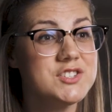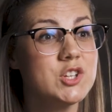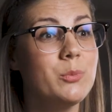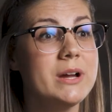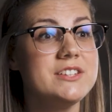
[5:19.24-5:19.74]

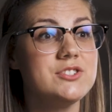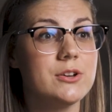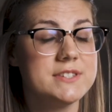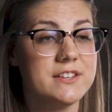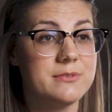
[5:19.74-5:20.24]
So when
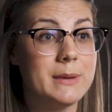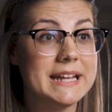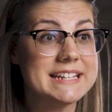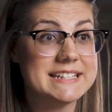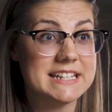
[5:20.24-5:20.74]
Joseph
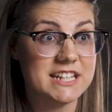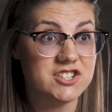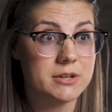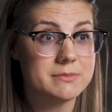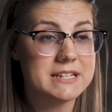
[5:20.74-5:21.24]
made it to
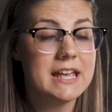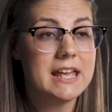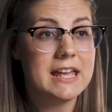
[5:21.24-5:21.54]
Egypt,